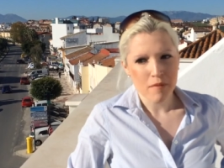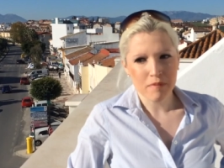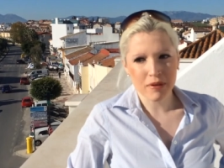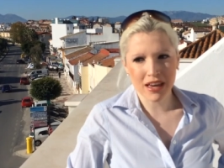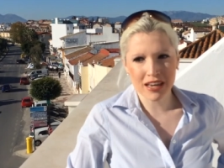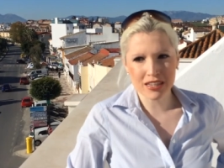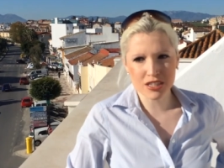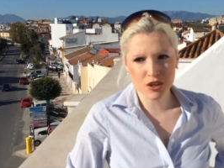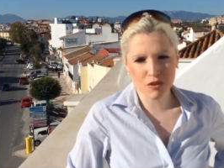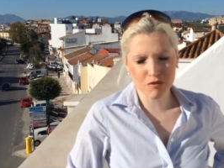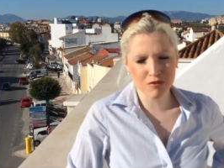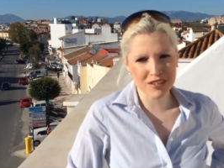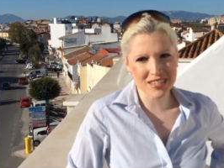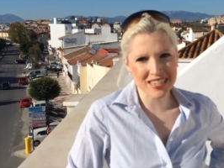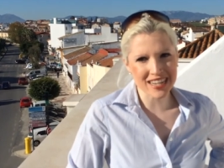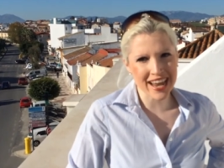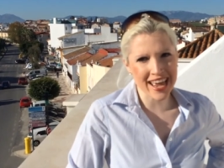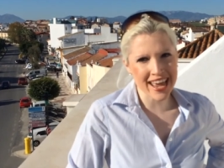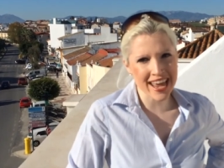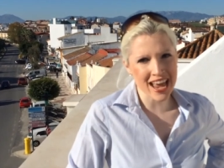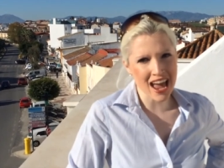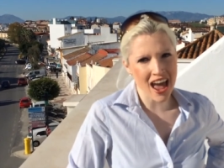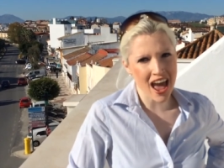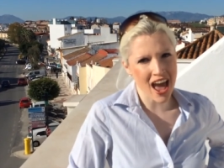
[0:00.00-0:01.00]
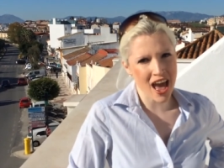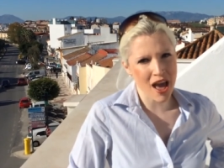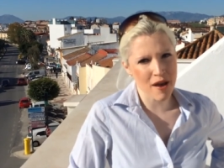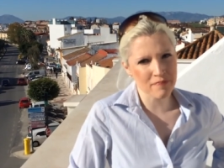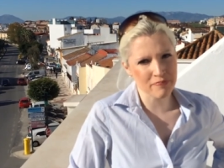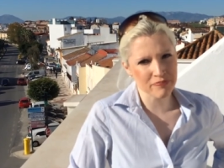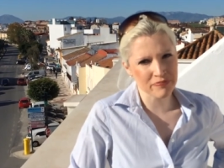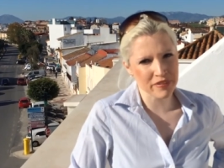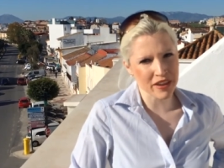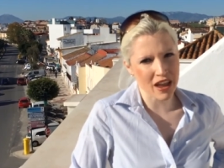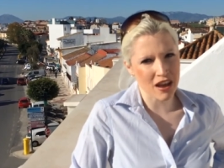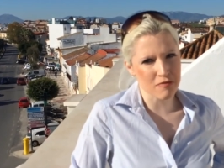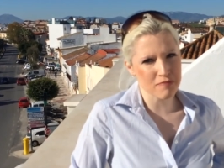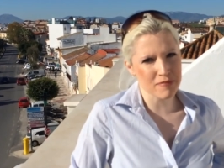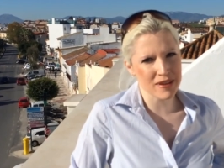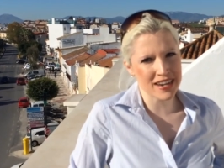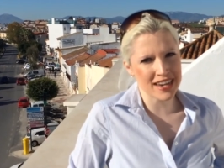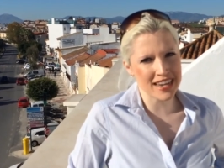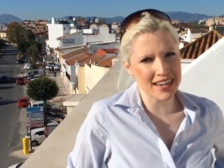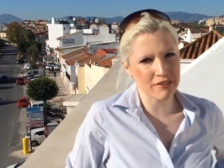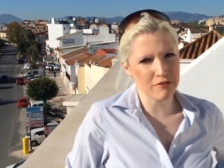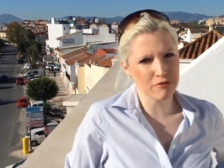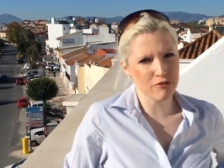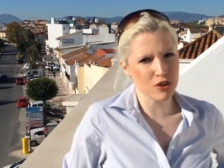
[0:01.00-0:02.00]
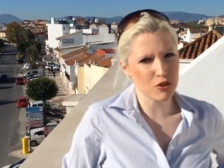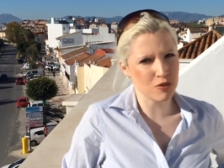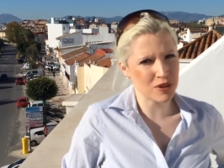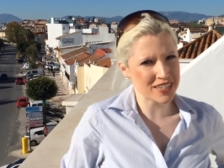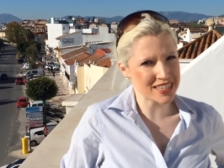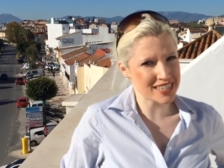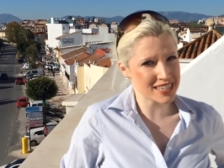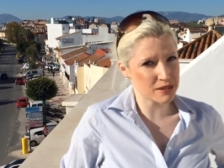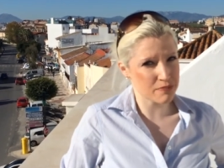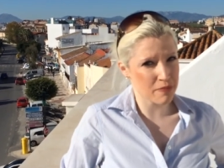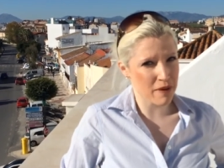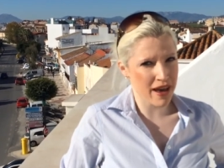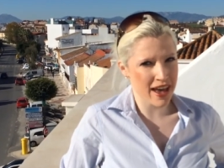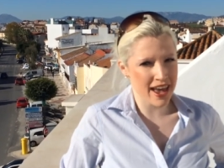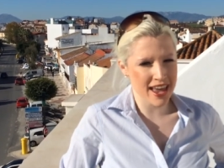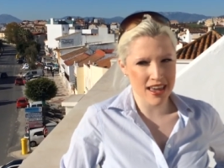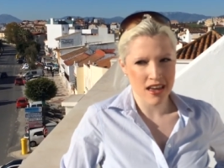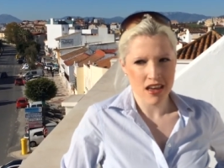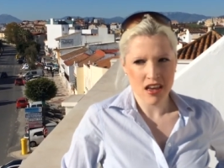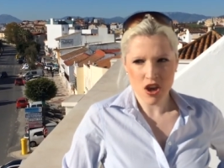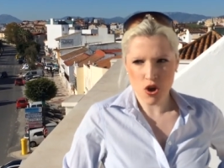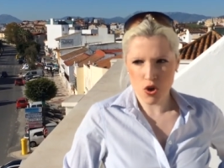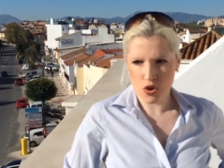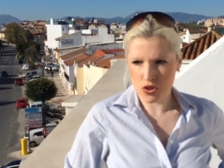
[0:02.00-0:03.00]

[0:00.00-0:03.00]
because obviously I've been influenced by